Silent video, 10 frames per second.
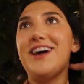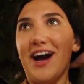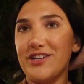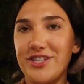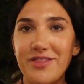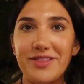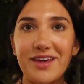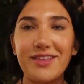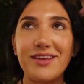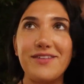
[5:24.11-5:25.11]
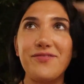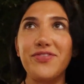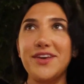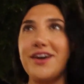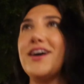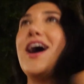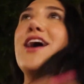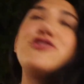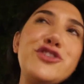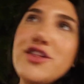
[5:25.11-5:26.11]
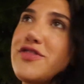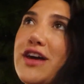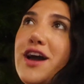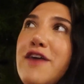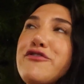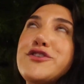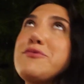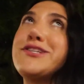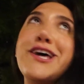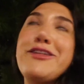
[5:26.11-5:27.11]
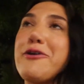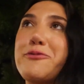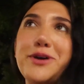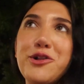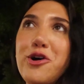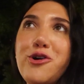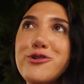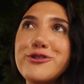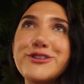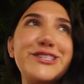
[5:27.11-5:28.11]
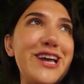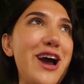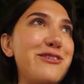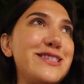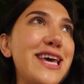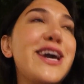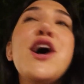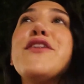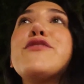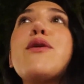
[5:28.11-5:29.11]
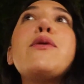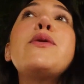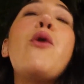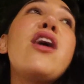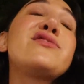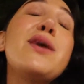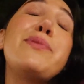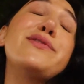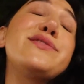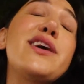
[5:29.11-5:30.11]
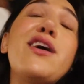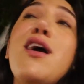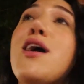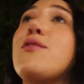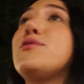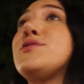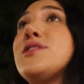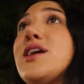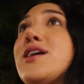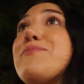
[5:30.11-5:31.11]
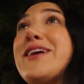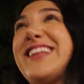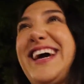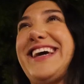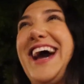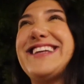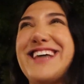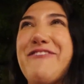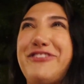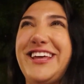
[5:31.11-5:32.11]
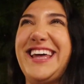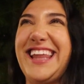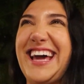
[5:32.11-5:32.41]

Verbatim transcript: I just didn't think there was like no one over. I just didn't think. For some reason I thought it would be closed. I was like, that's why when we walked up, I was like, all right, we'll see. But like, I definitely.